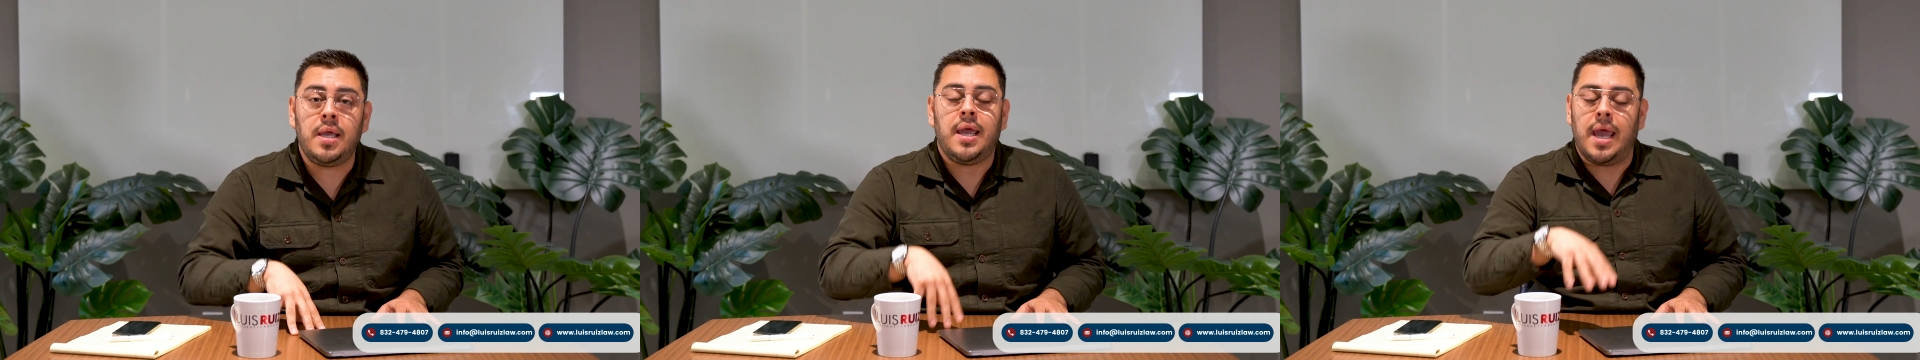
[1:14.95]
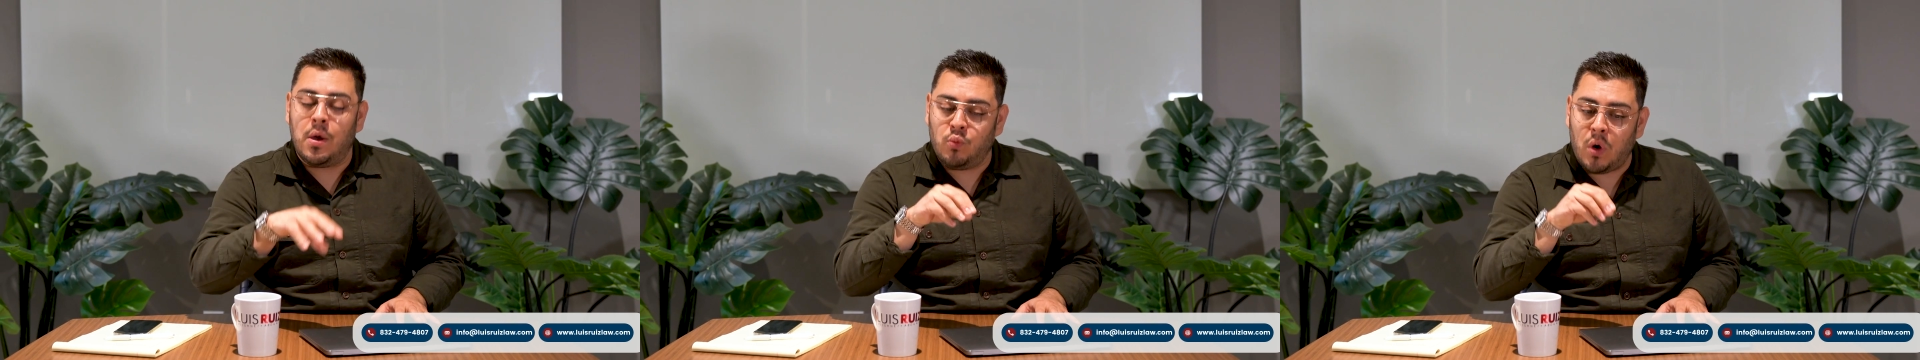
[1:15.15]

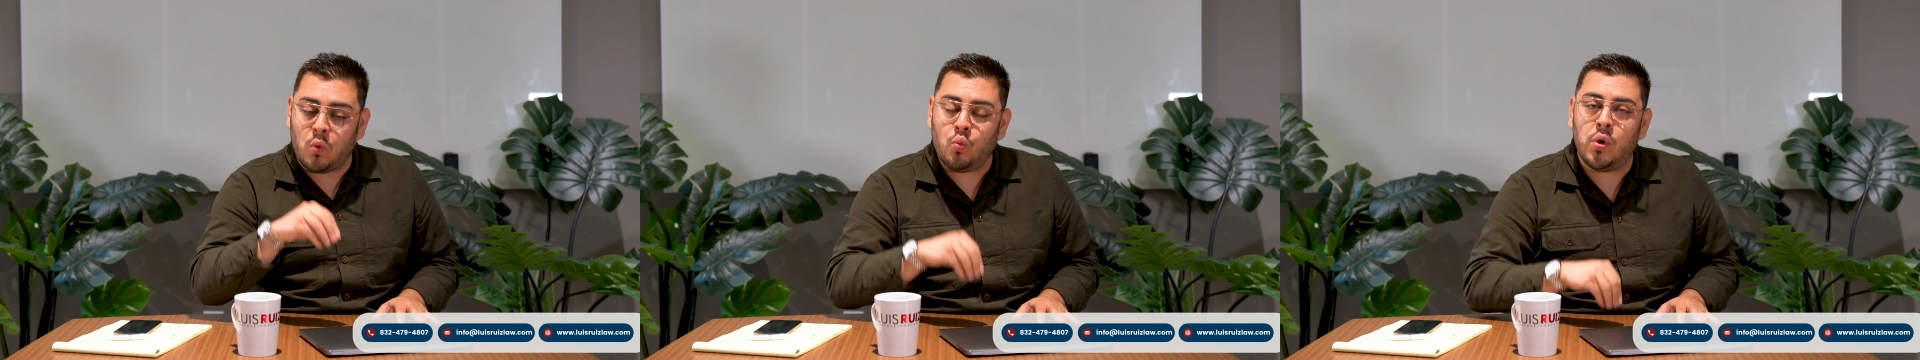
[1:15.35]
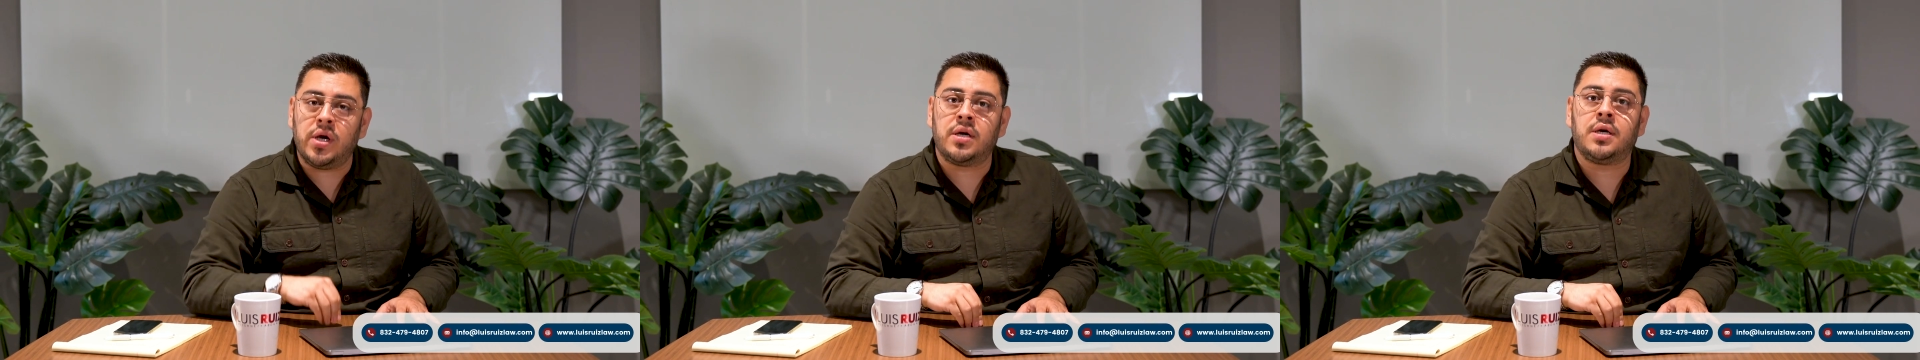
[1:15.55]
And
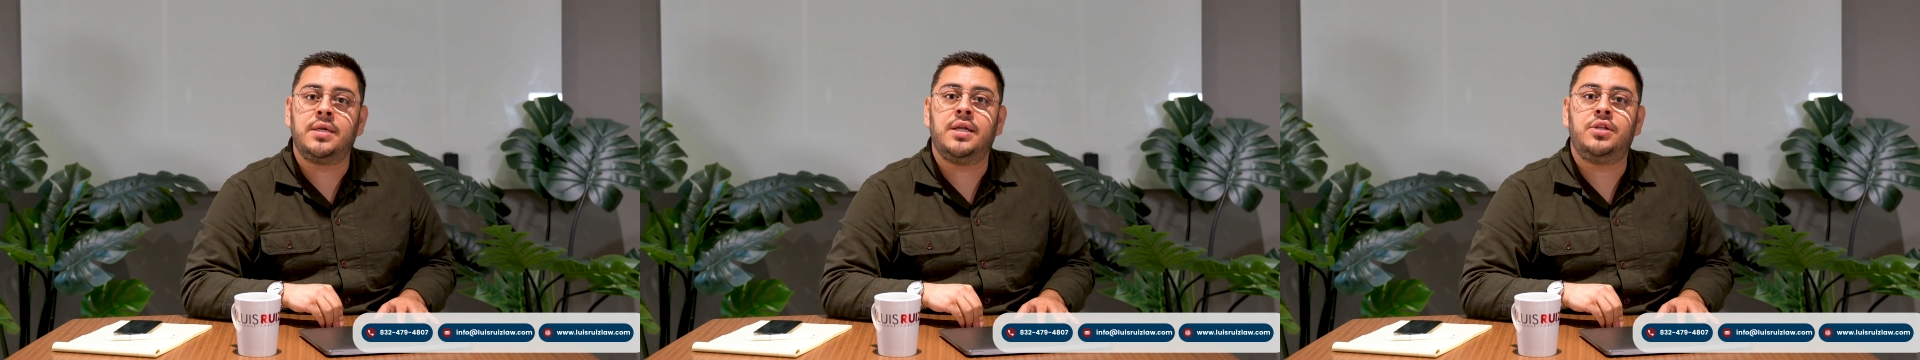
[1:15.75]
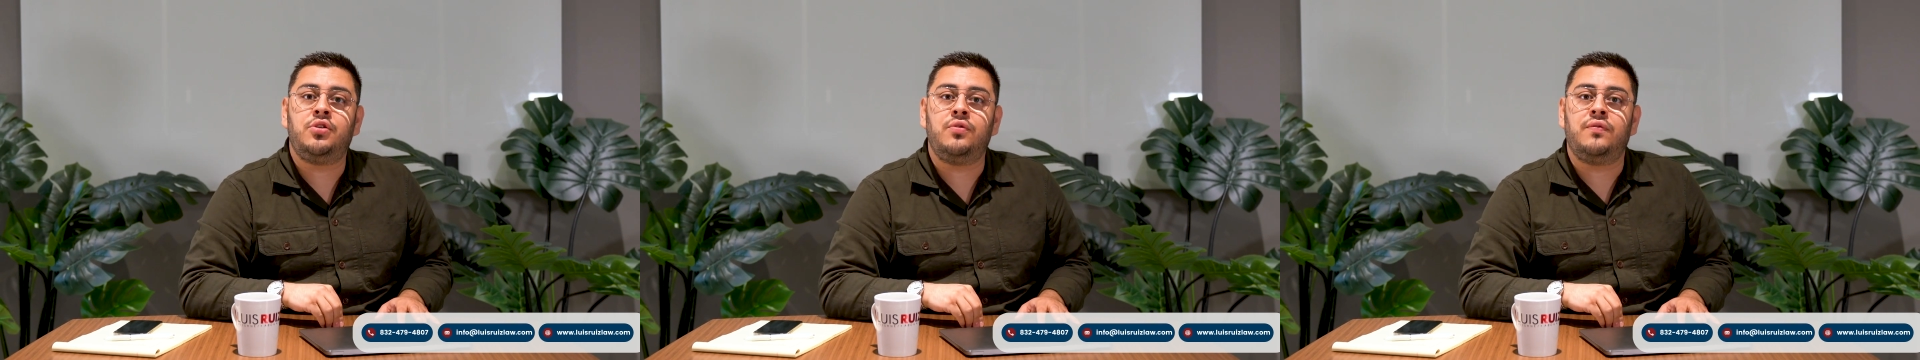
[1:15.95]
what we're going
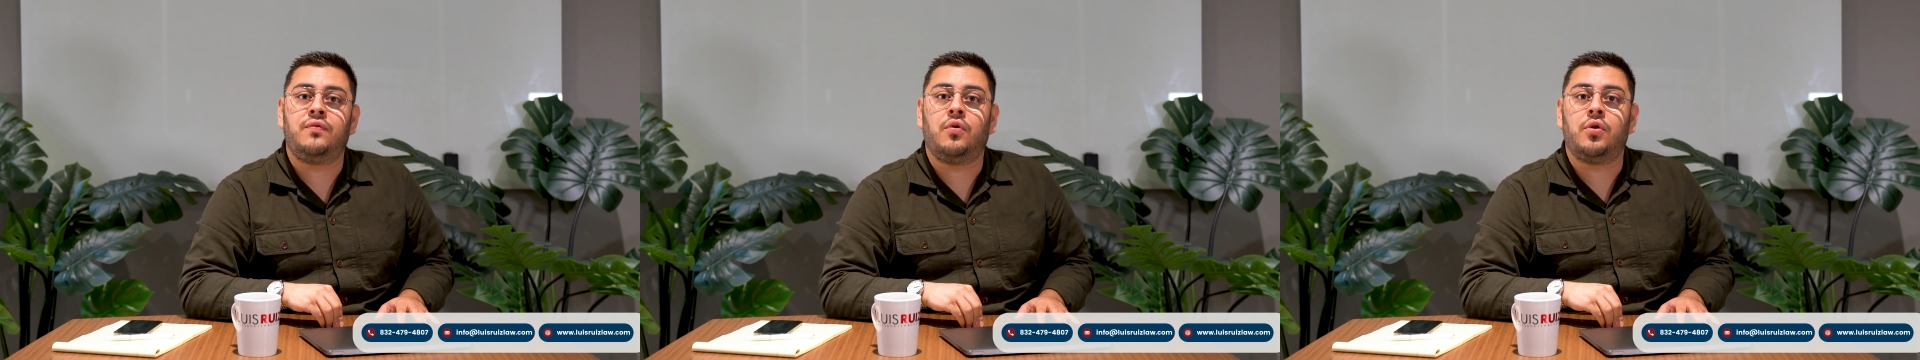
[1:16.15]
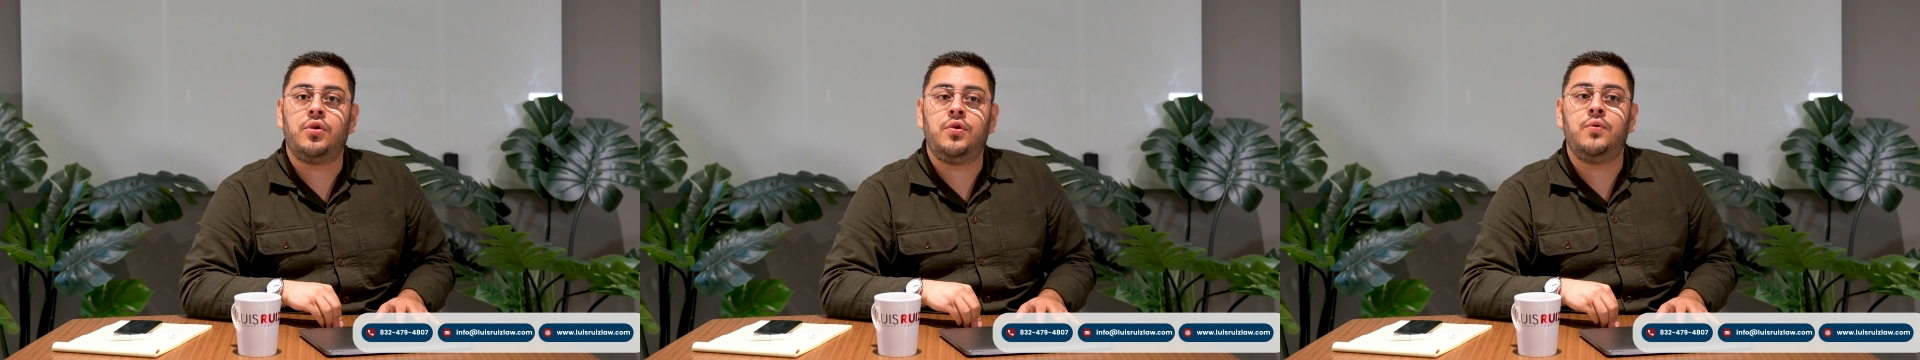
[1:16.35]
to do
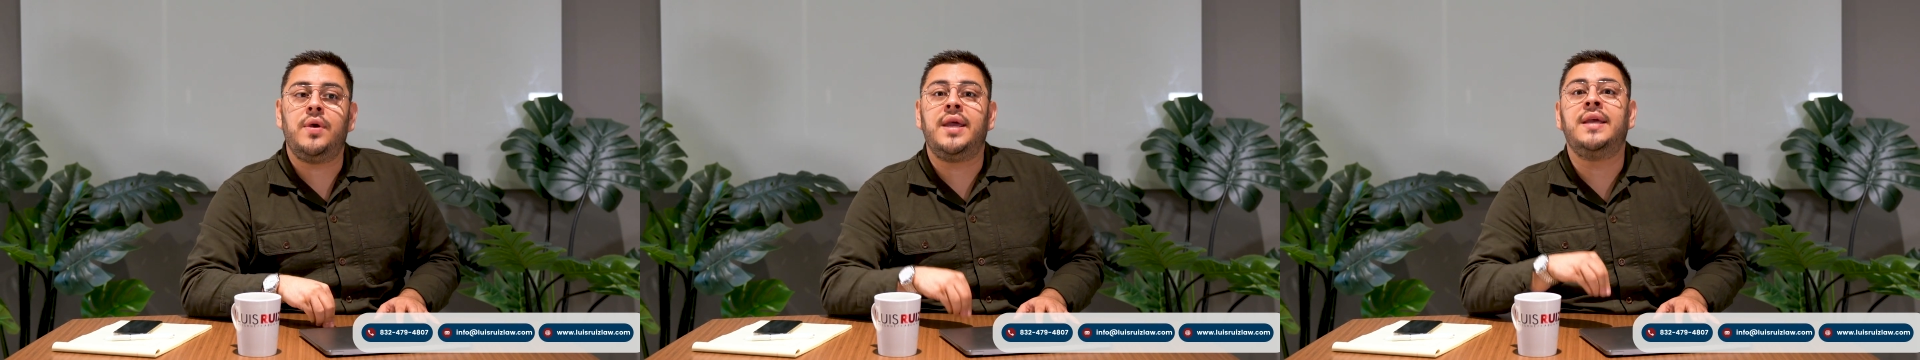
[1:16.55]
for you